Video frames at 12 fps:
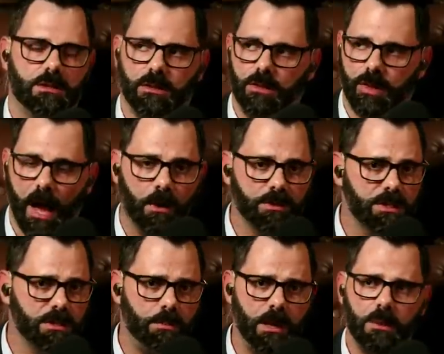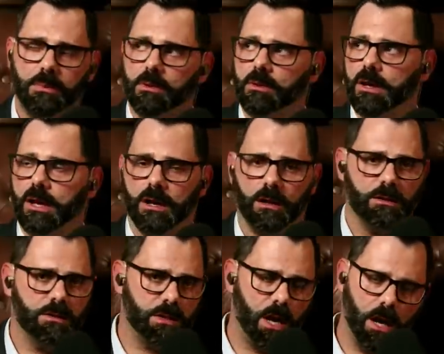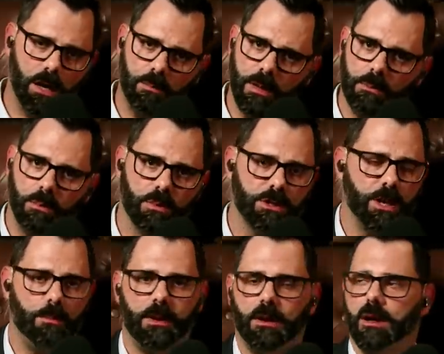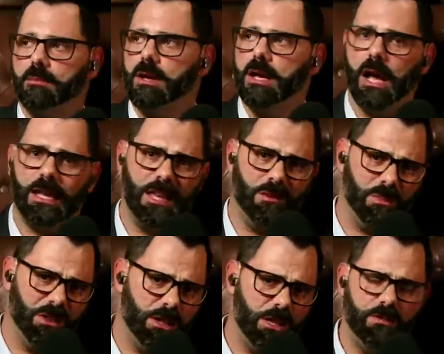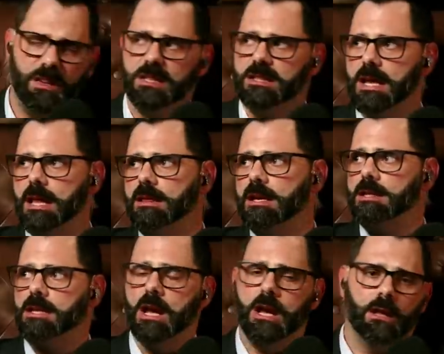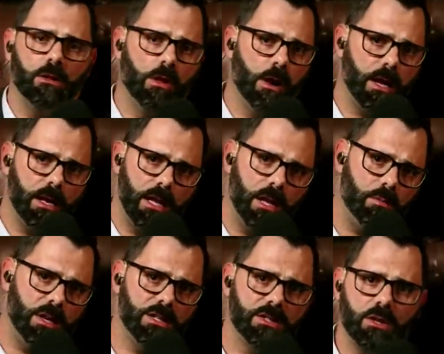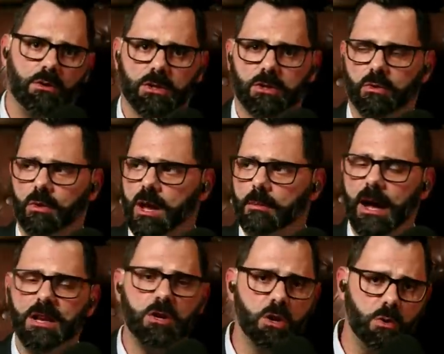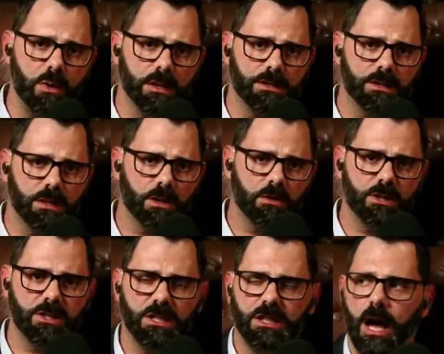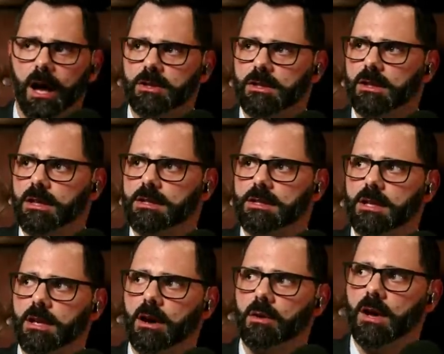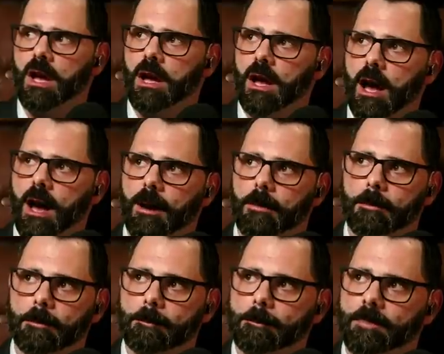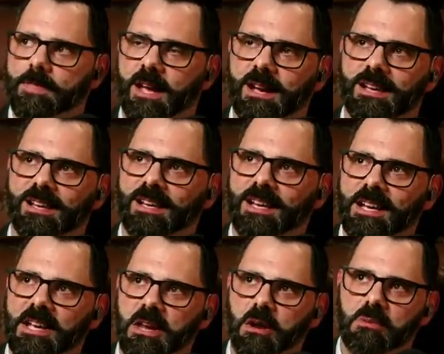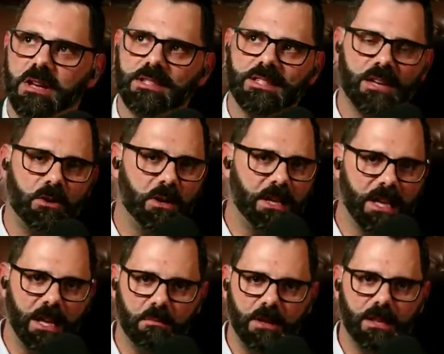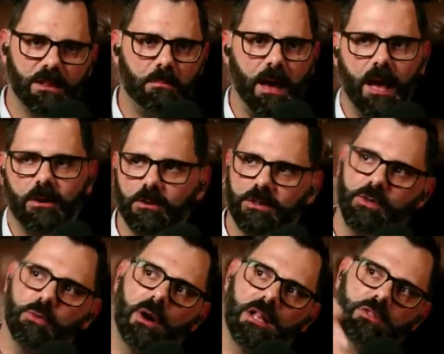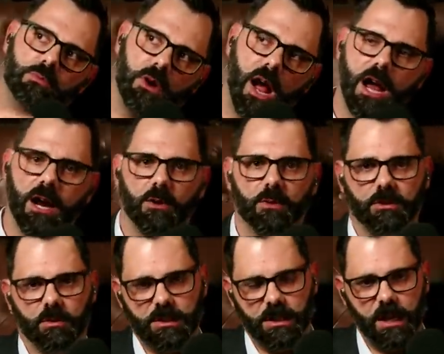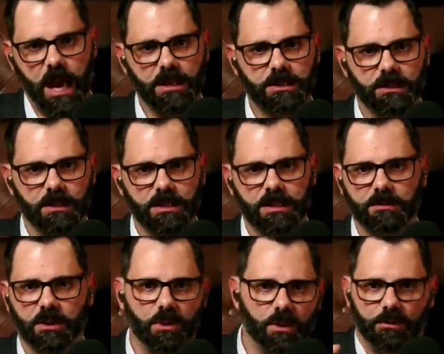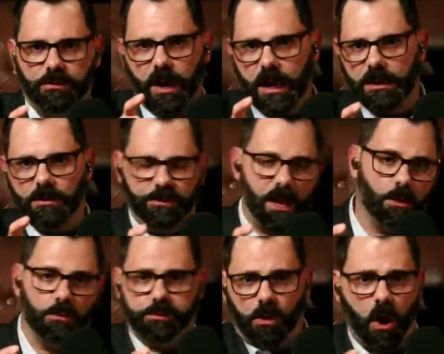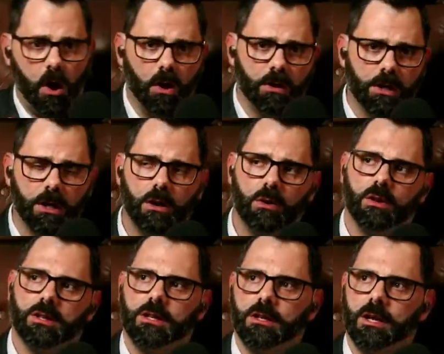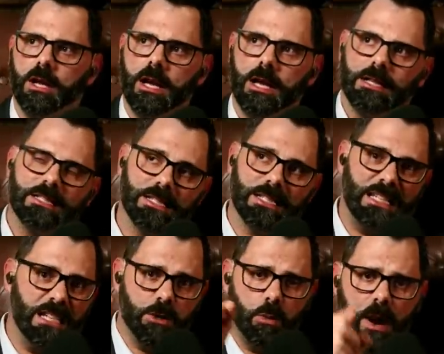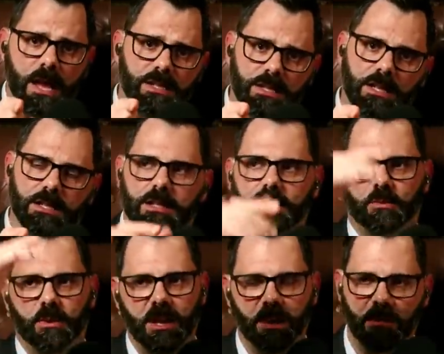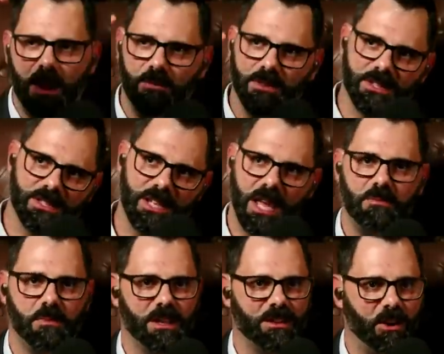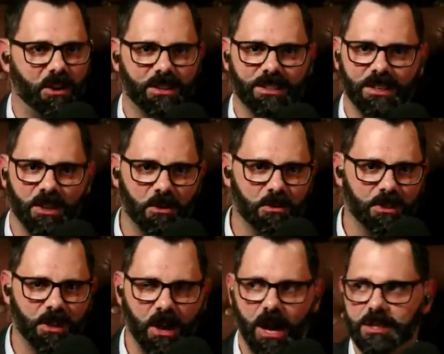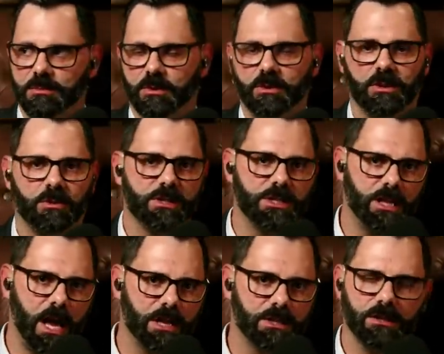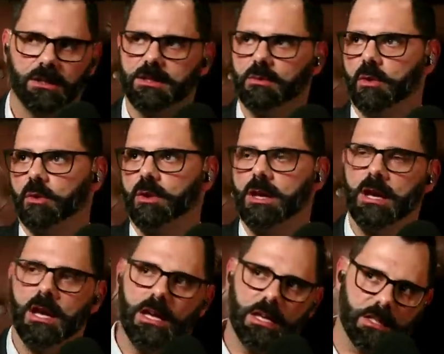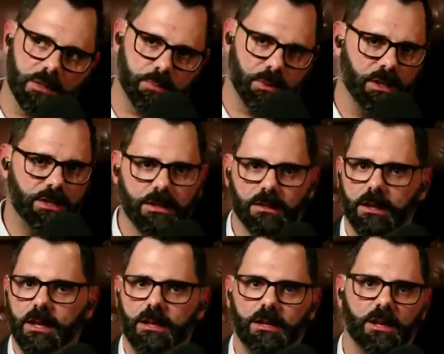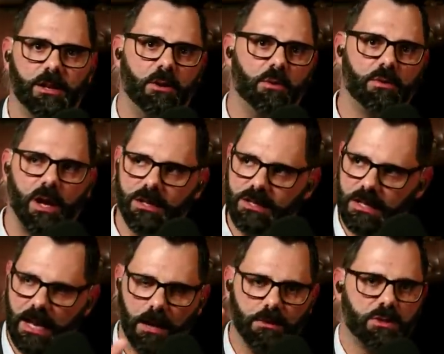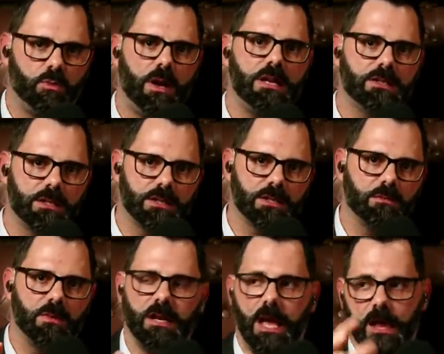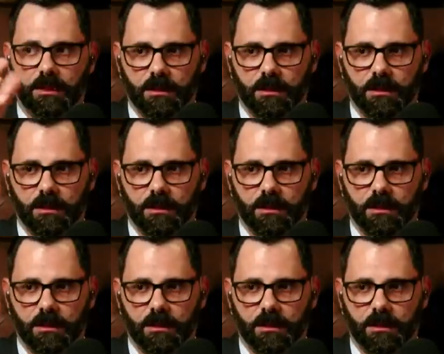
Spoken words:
to thousands of people, and a ton of people were jumping on me. I can't believe he said this. Look at him. He's so extreme. I knew it. The Christian nationalists, because they couldn't get me in the battle 2 months prior with Christian nationalism and couldn't find the fatal flaw, it's like, he's a racist. And then we come out with a statement on, the gospel and Christian nationalism, where we explicitly, denounce racism and,